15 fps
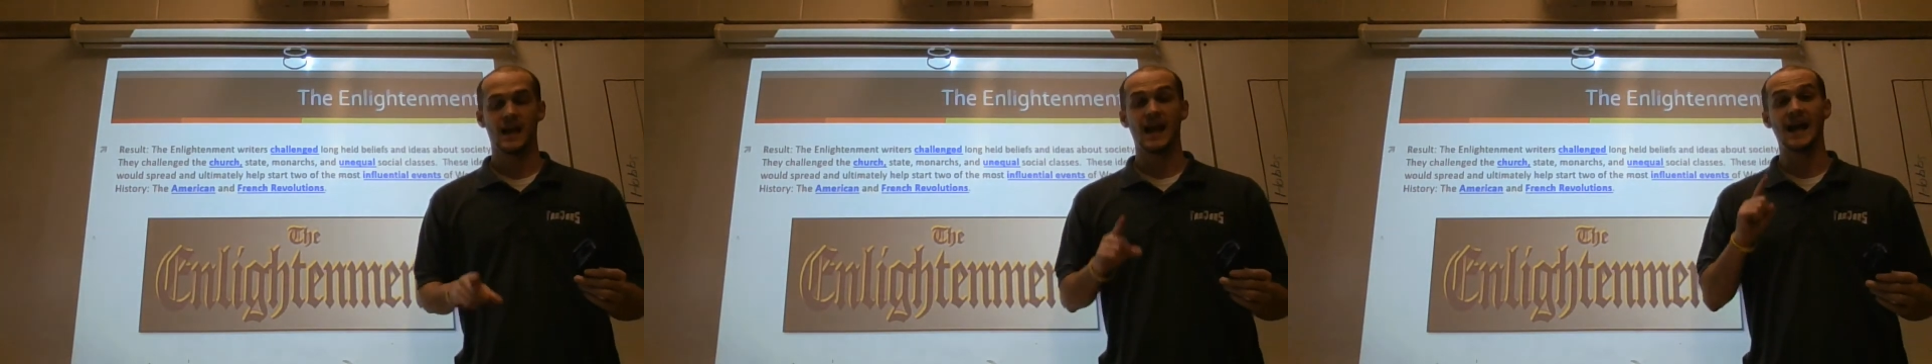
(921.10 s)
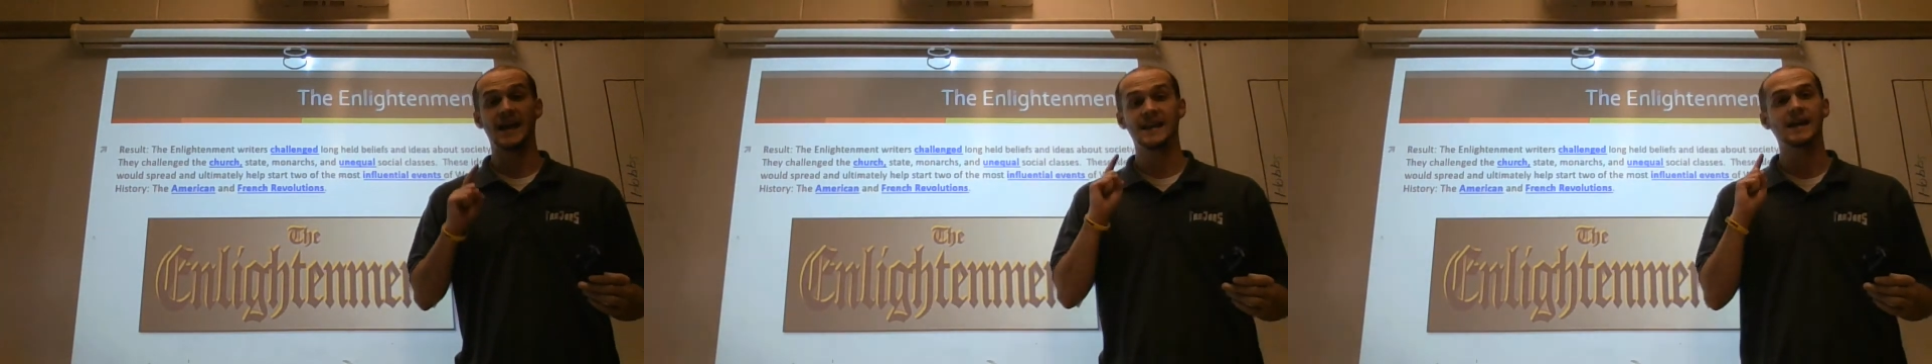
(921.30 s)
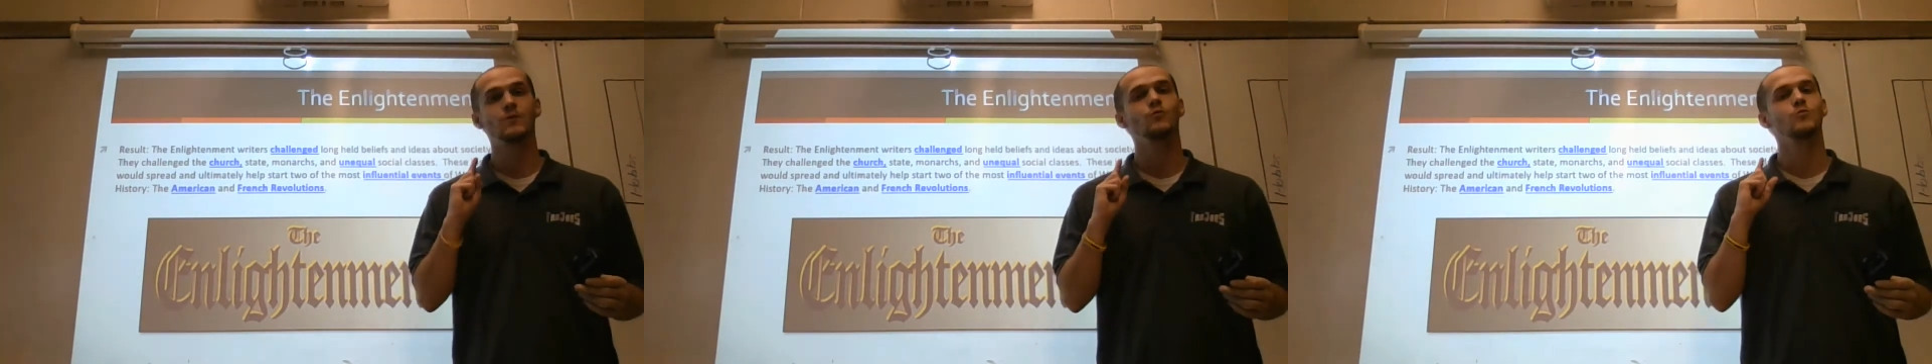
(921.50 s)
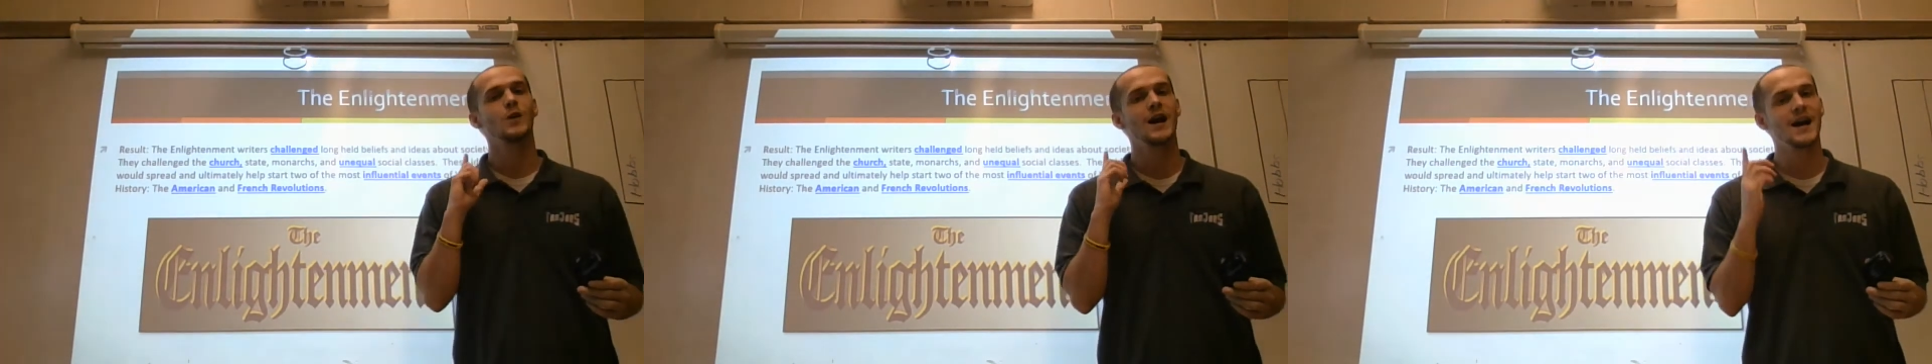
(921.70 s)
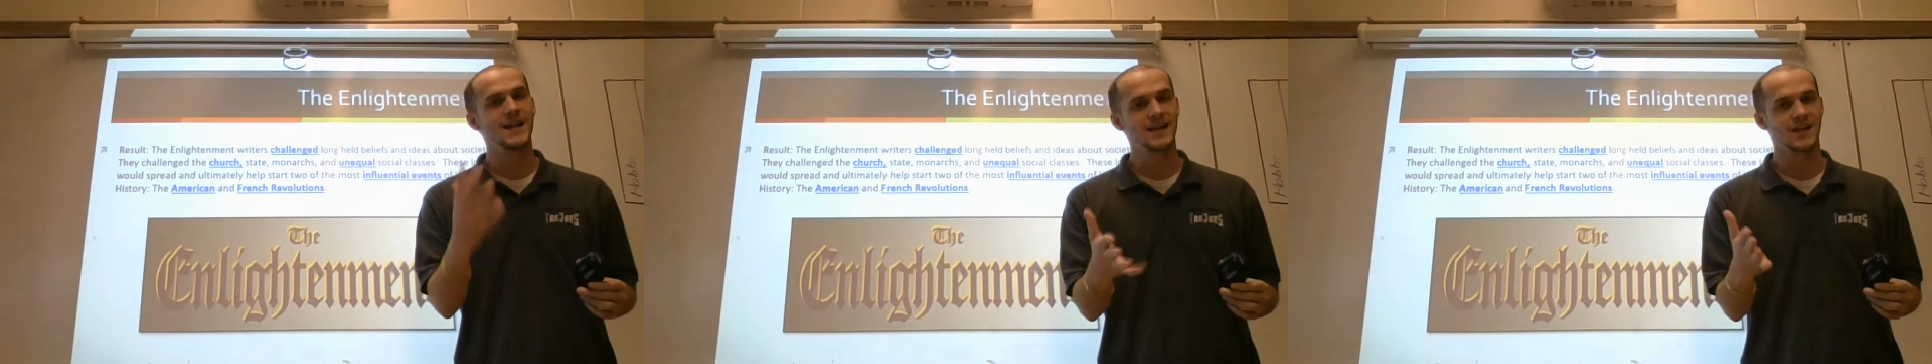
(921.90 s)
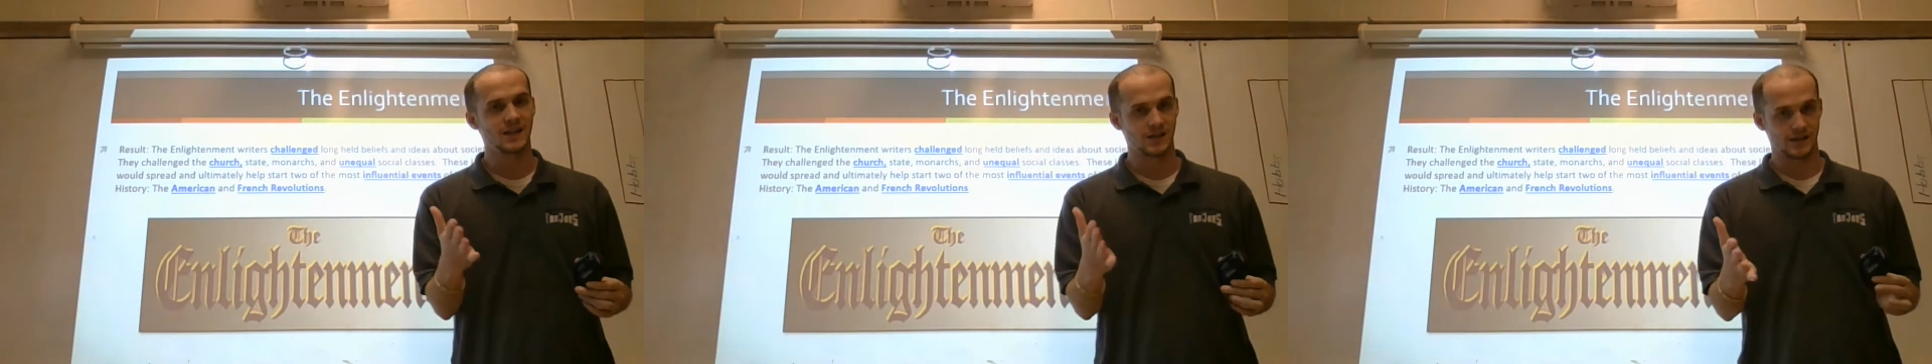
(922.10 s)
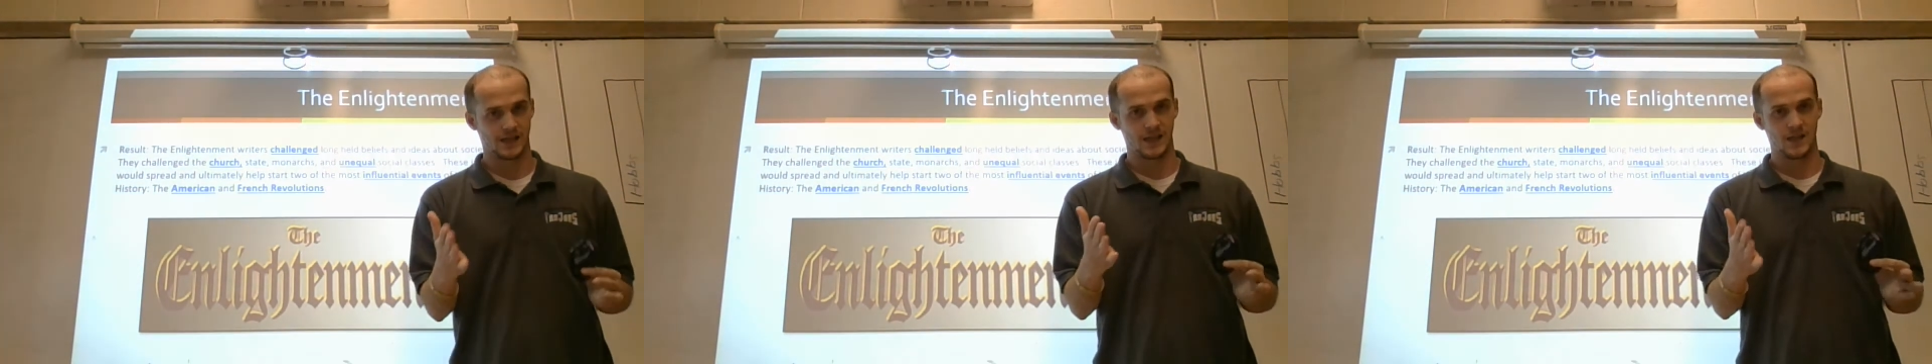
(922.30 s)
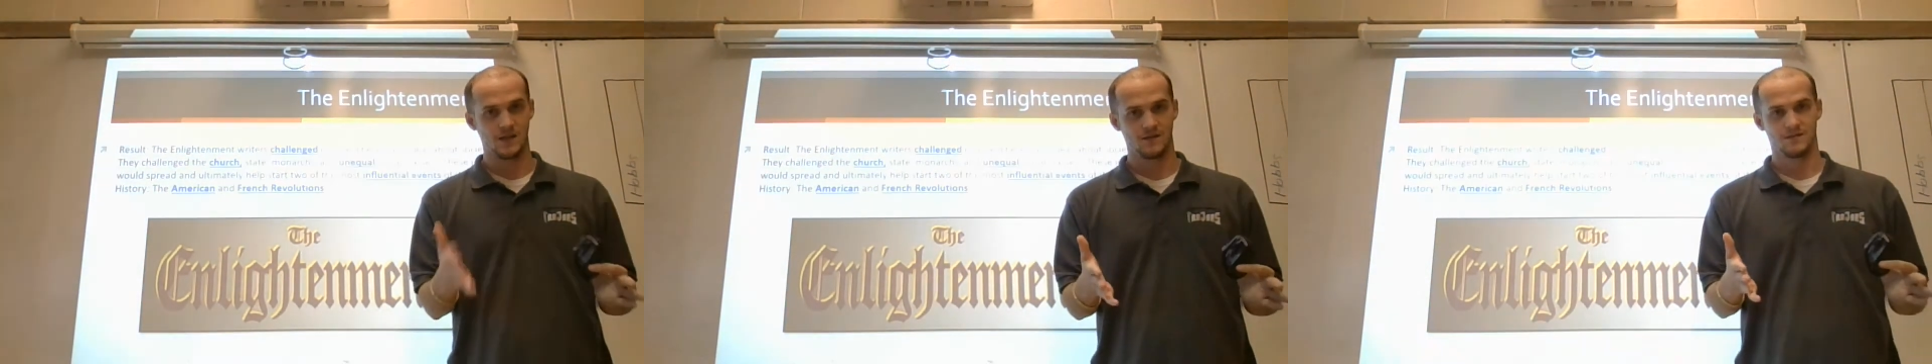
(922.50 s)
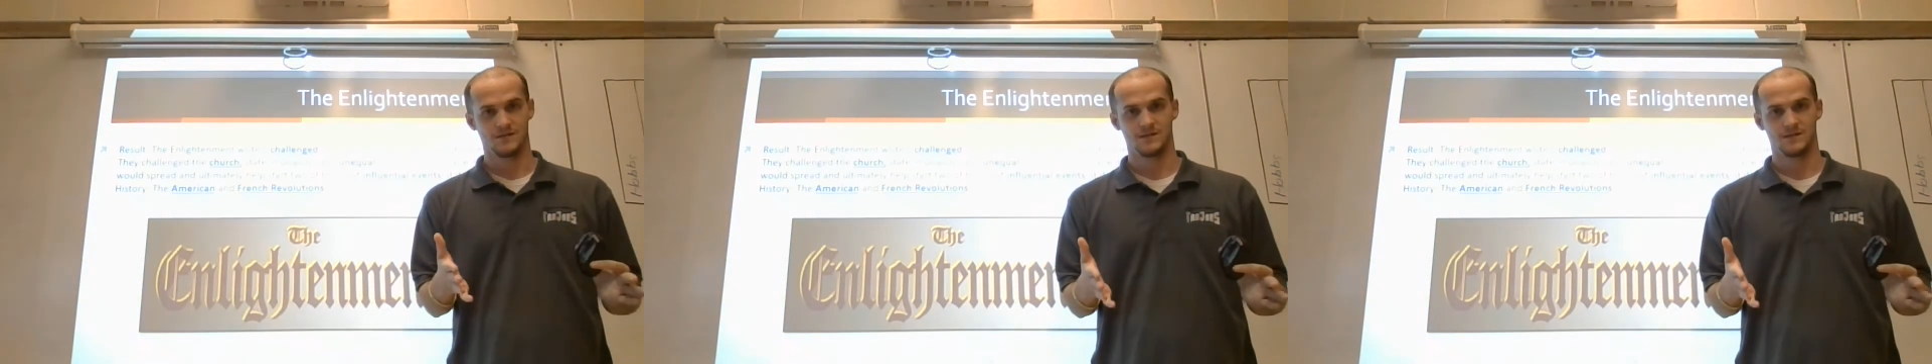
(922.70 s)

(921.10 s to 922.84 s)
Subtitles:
And ironically,